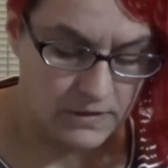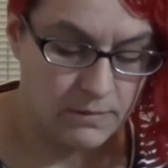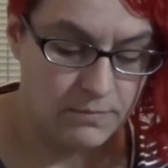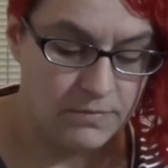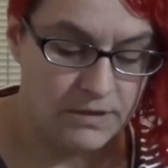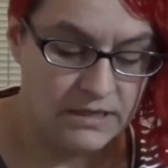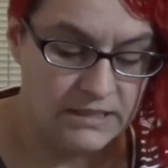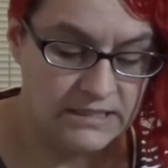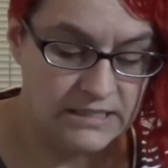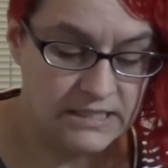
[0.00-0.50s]

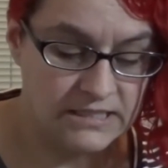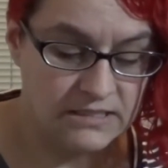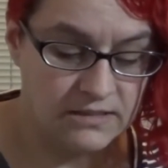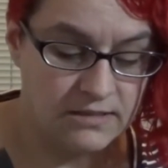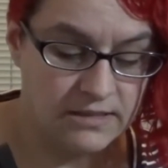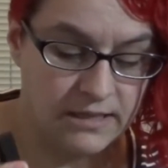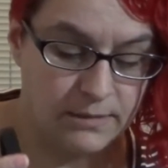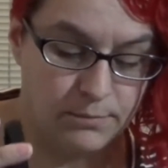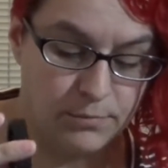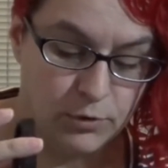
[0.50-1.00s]
But it does
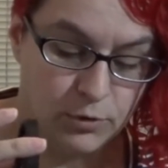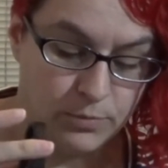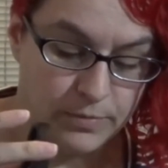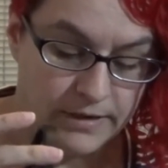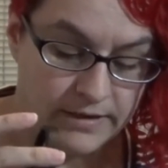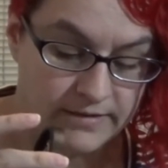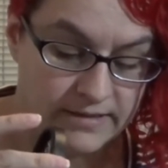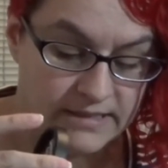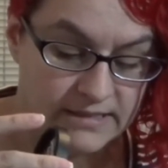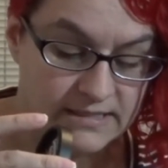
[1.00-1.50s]
look like
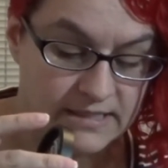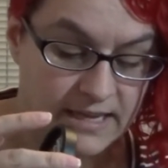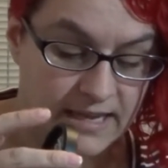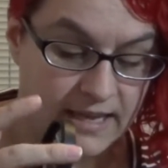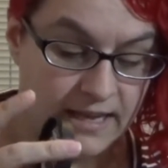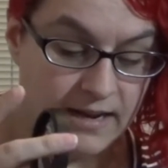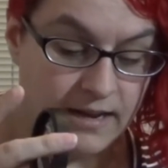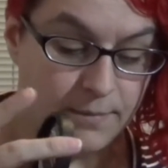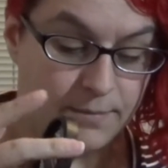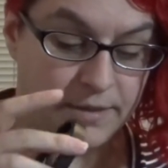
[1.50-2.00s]
blueberries,
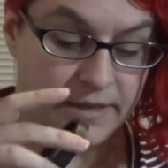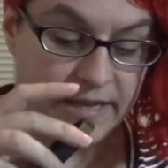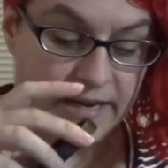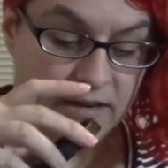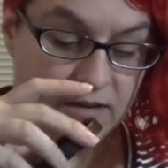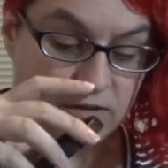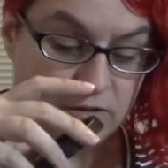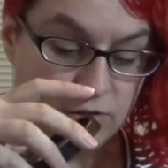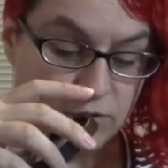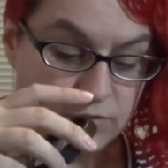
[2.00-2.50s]
and I'm
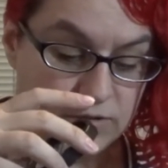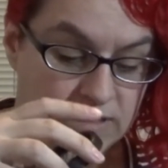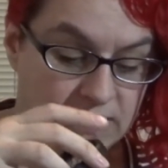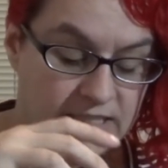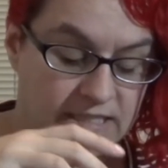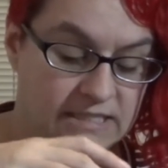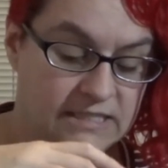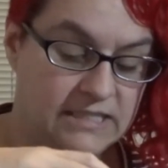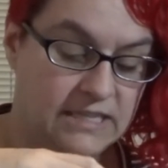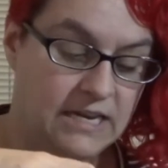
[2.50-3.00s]
planning on using
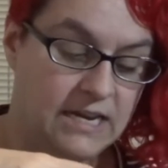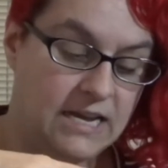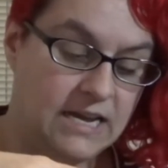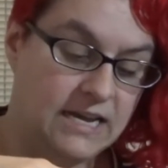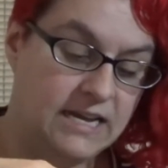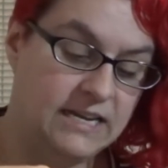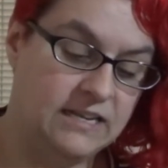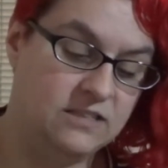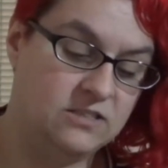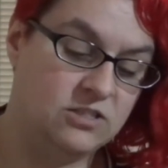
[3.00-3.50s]
this
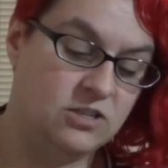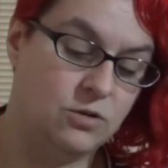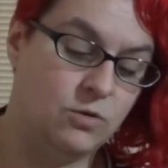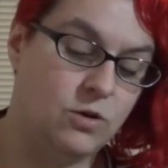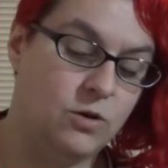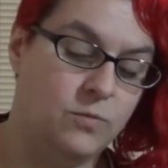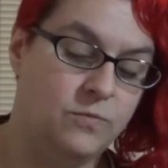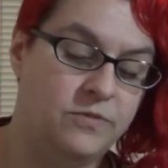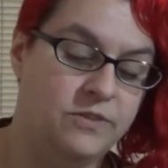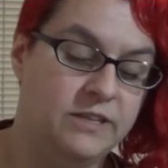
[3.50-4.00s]
tonight, so
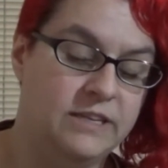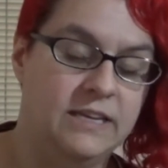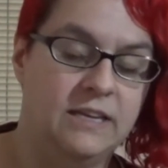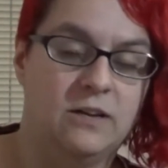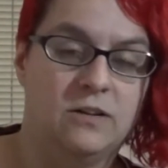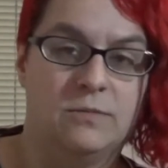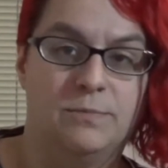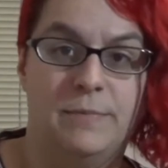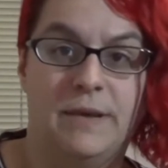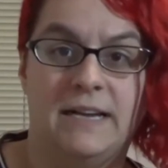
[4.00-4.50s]
hopefully
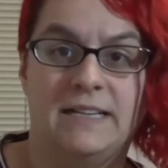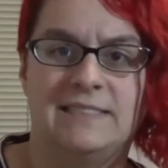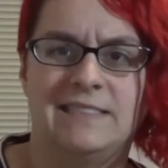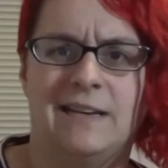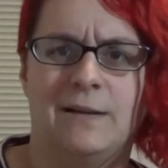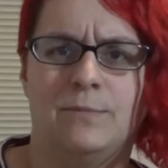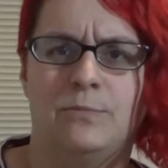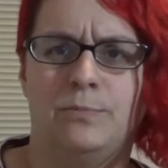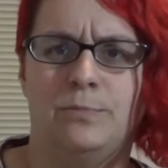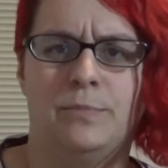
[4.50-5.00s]
it'll mix
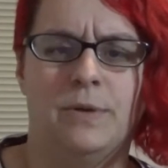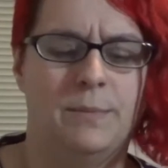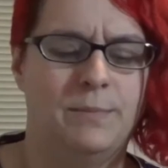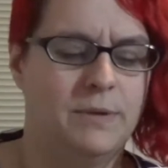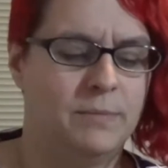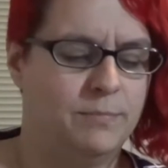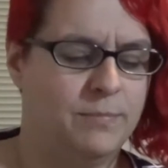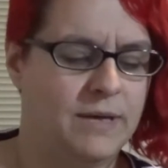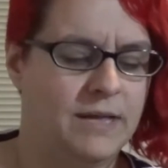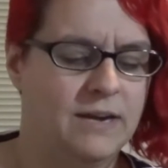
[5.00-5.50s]
up a
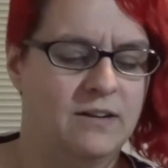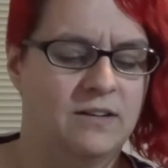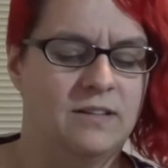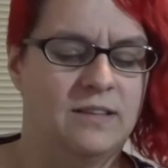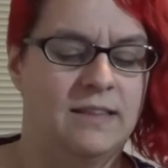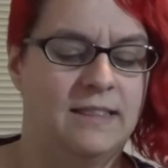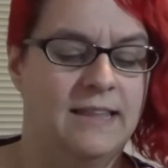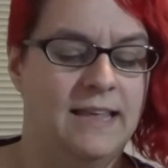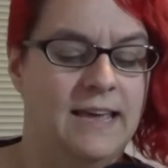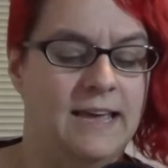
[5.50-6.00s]
bit better
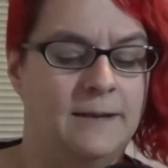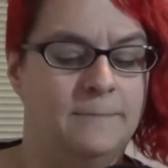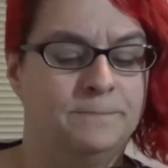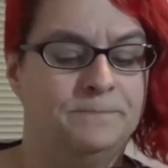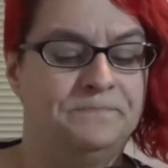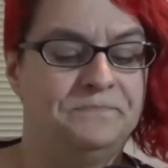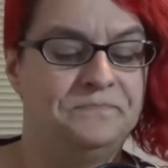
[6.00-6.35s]
than that.